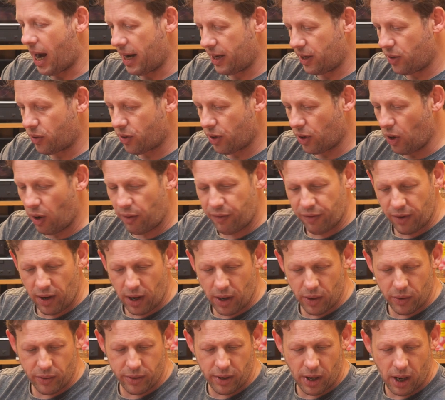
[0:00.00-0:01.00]
And you can
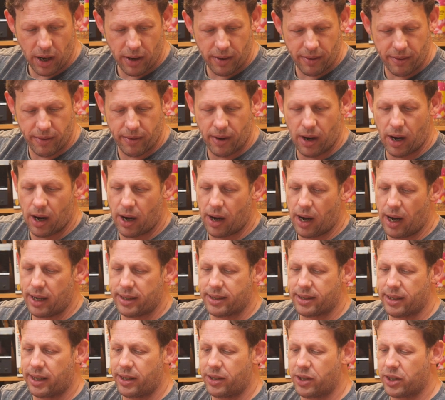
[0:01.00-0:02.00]
offload, I
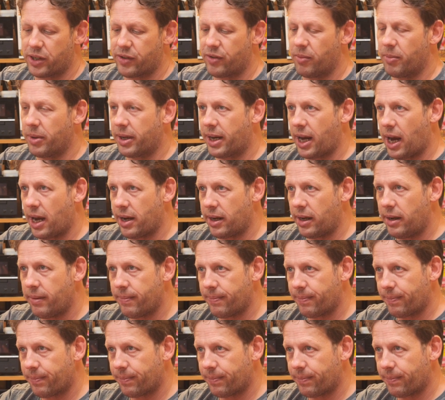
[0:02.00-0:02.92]
see, just from the caddy.